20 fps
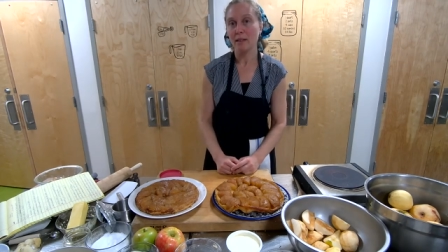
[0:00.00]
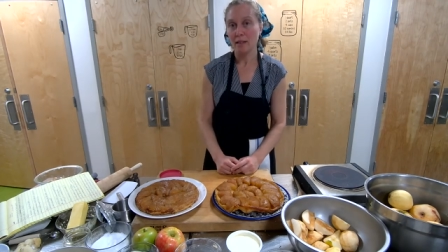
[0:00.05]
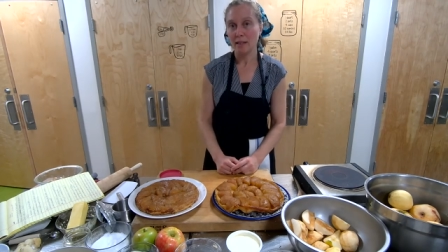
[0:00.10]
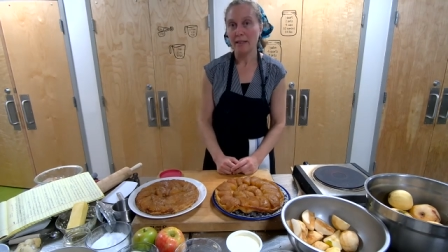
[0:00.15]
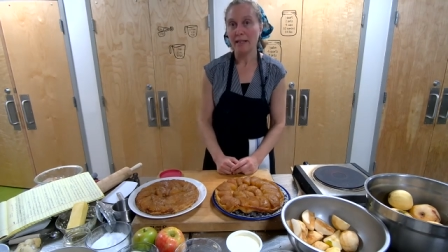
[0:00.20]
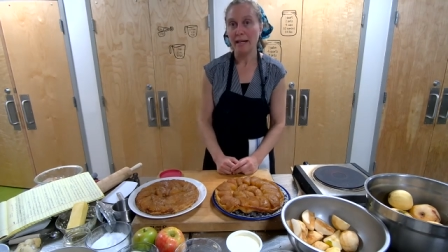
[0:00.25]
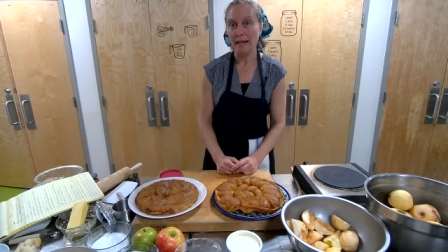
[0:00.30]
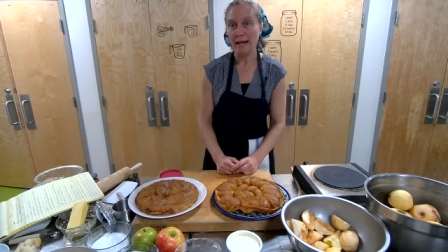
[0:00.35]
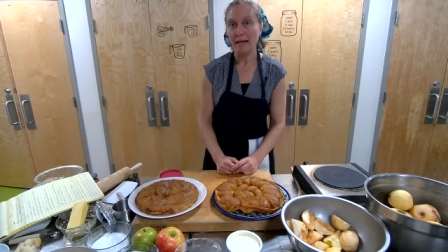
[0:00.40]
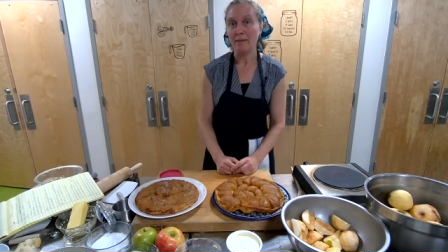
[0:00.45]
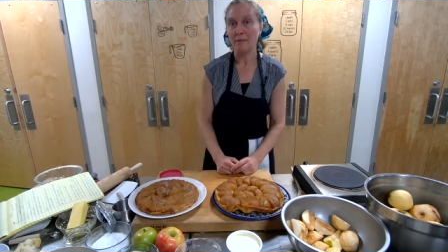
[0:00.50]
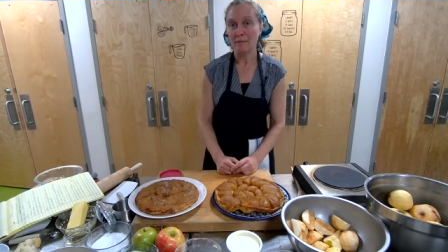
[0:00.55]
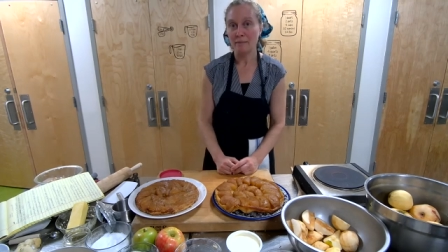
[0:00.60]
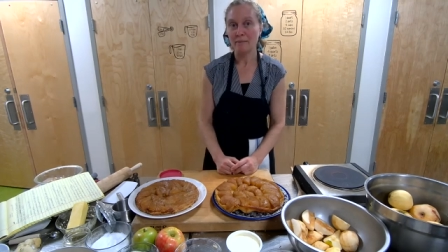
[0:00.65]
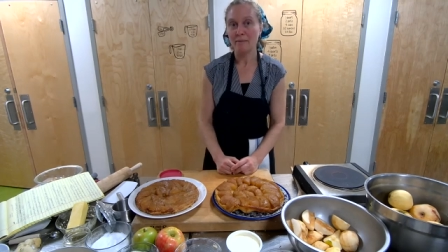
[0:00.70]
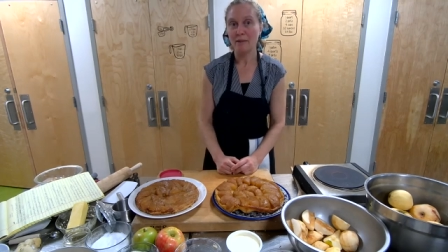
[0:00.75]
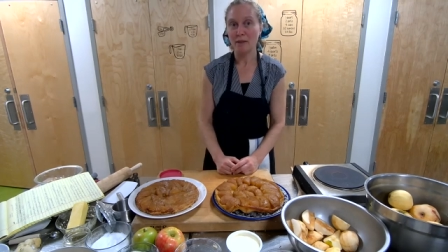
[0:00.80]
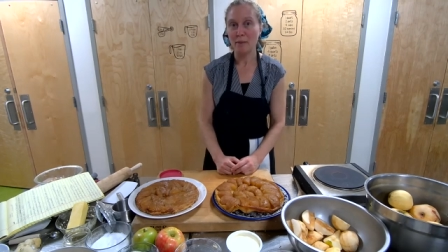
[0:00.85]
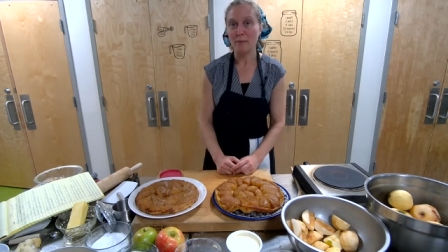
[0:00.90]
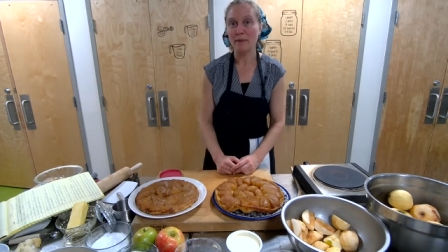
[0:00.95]
Yeah,
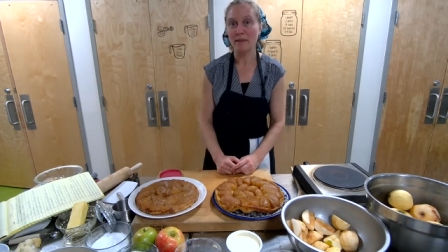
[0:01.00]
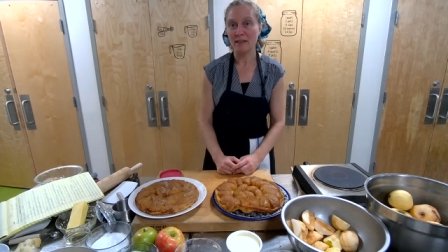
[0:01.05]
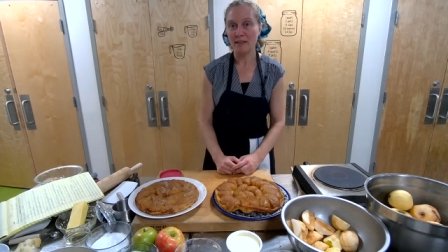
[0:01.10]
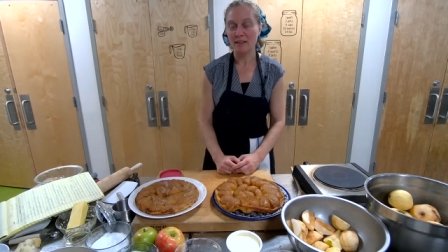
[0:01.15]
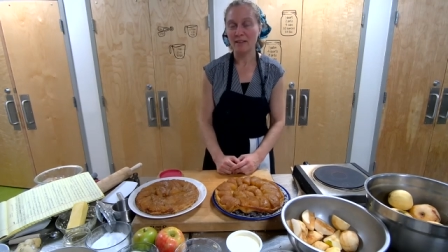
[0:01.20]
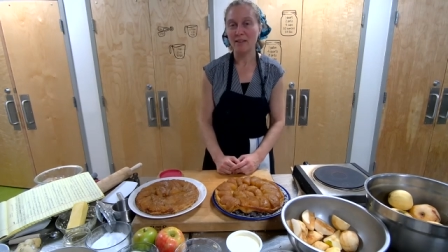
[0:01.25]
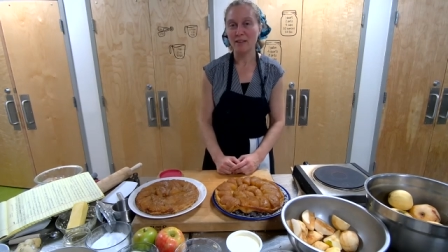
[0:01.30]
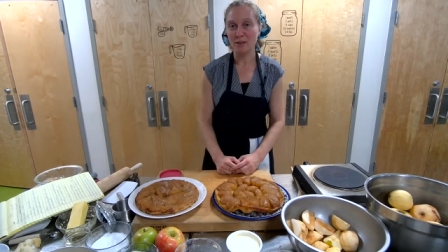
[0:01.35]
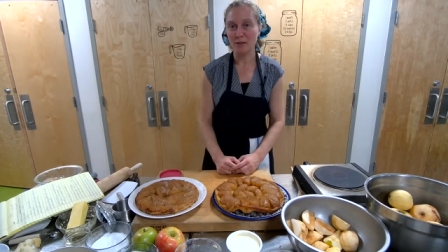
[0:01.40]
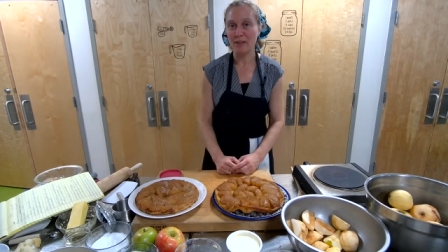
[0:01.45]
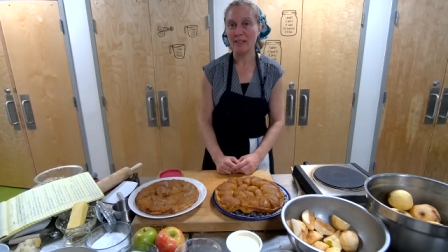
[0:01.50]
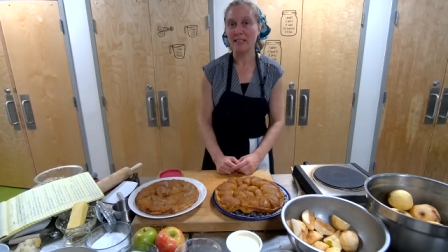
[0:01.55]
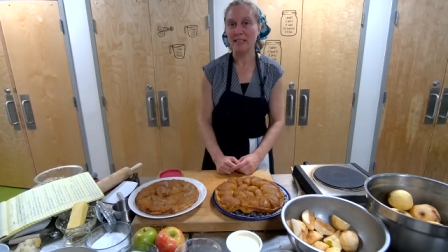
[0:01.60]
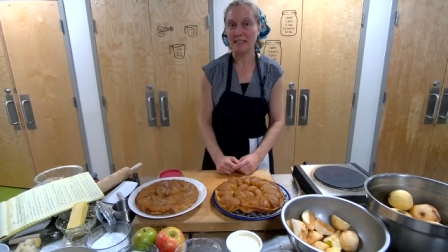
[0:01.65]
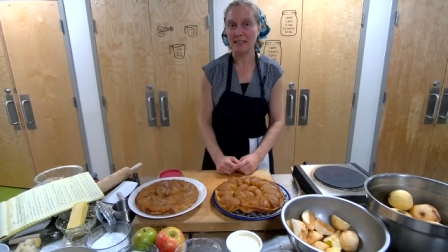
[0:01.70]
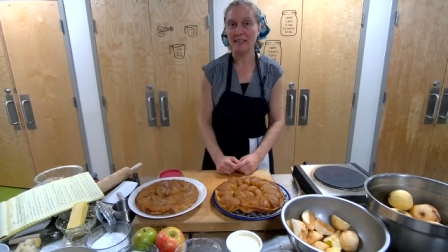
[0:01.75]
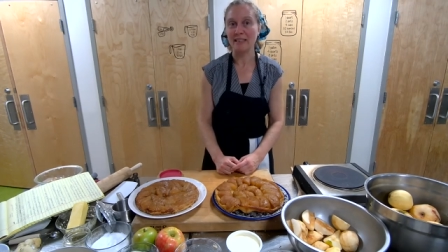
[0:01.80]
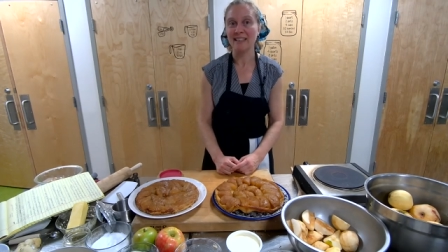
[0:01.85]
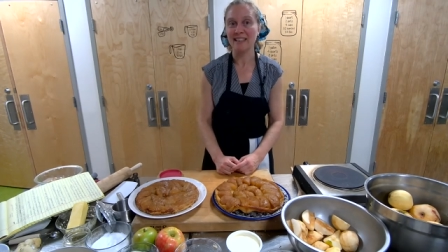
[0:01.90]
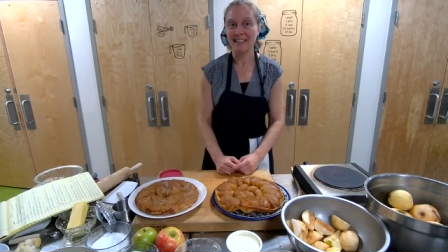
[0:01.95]
no, but good
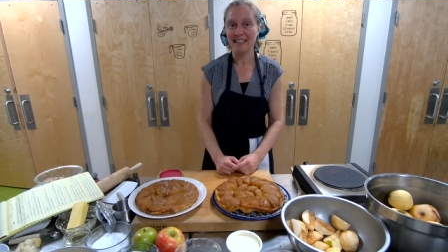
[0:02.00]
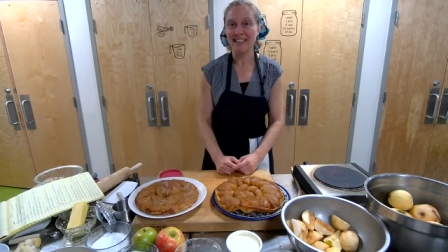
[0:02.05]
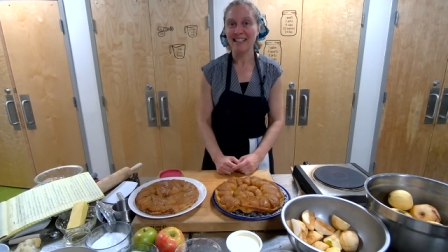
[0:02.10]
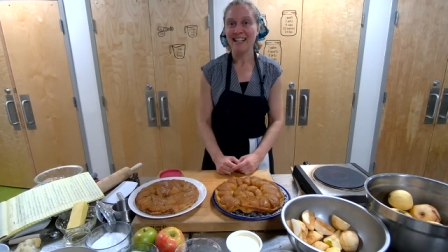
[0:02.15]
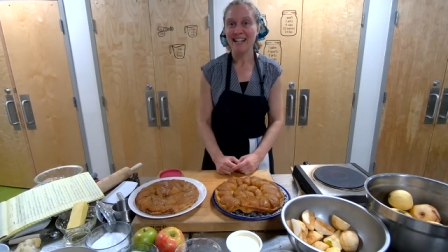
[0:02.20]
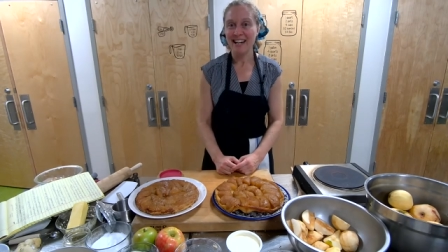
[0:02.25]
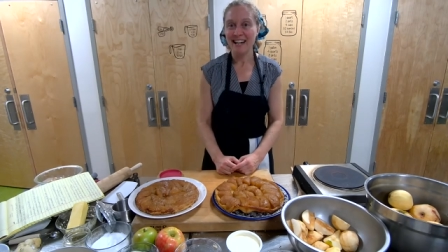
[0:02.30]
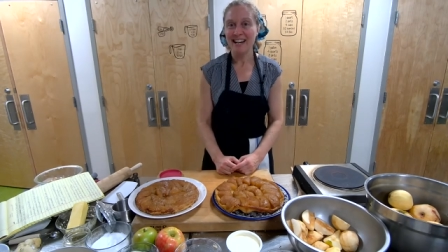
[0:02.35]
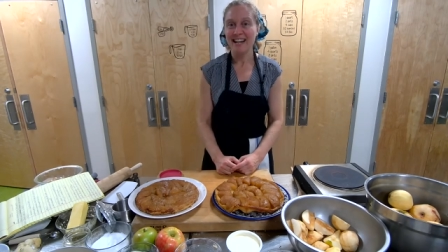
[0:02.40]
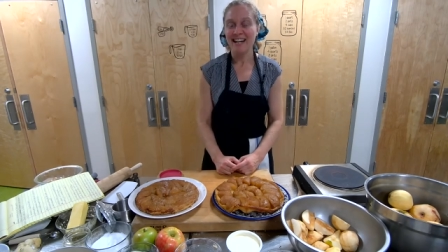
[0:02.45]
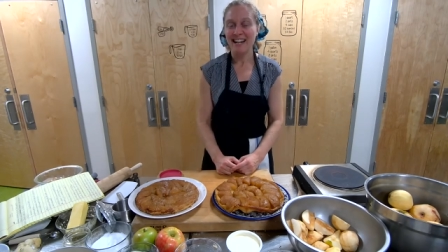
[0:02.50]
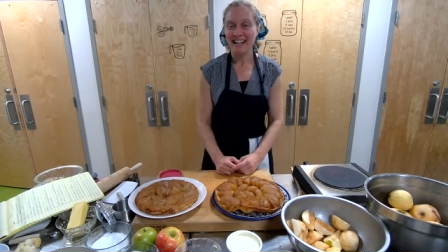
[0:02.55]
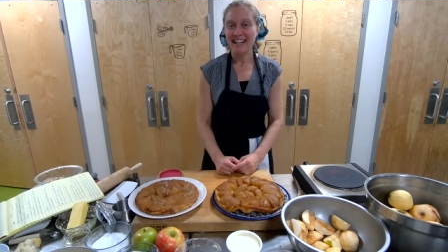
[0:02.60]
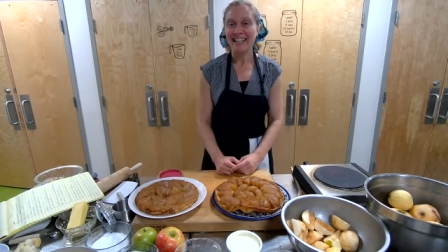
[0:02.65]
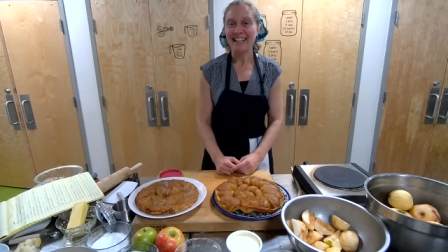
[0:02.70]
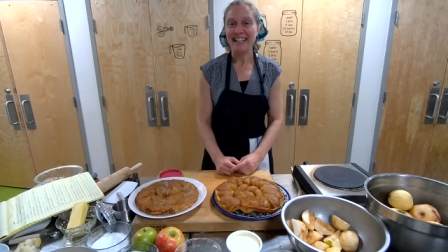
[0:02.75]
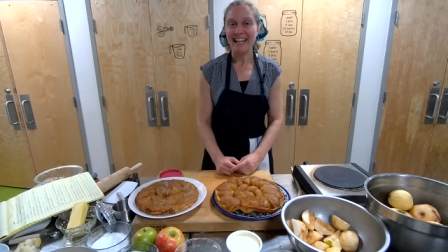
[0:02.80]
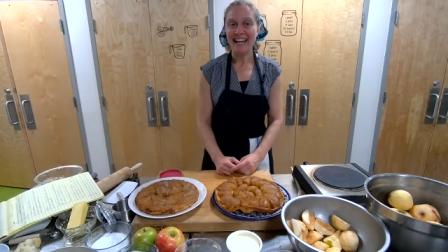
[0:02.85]
question. Yeah.